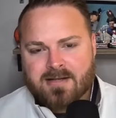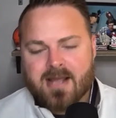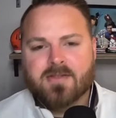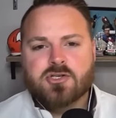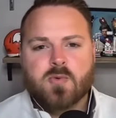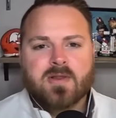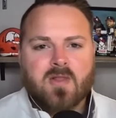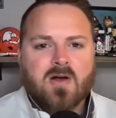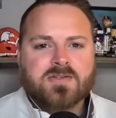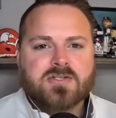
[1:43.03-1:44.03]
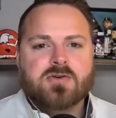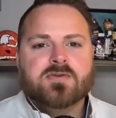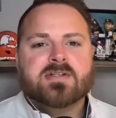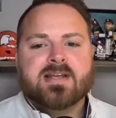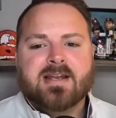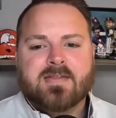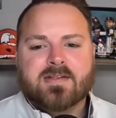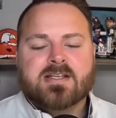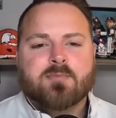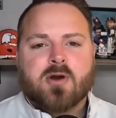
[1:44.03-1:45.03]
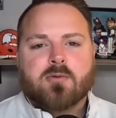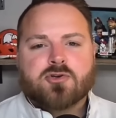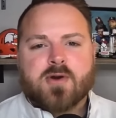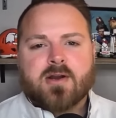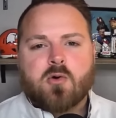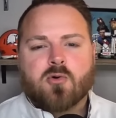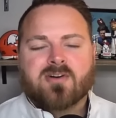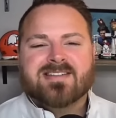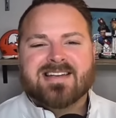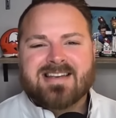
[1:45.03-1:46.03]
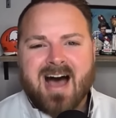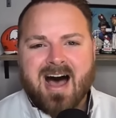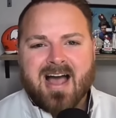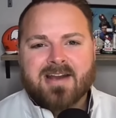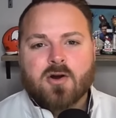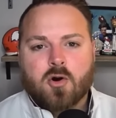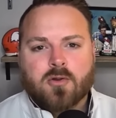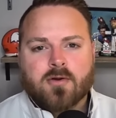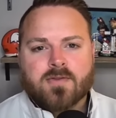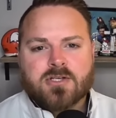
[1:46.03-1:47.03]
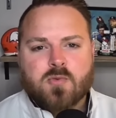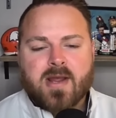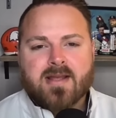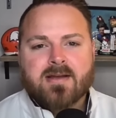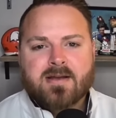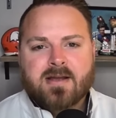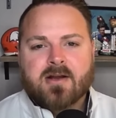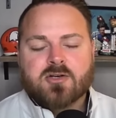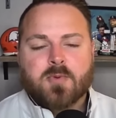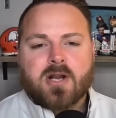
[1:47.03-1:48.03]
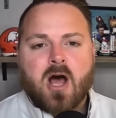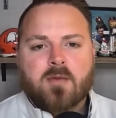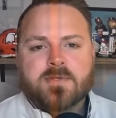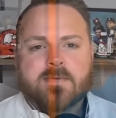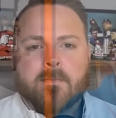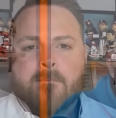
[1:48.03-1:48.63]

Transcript: and the joint lawsuits getting the temporary restraining order denied earlier this week. Here's Brent Hubbs.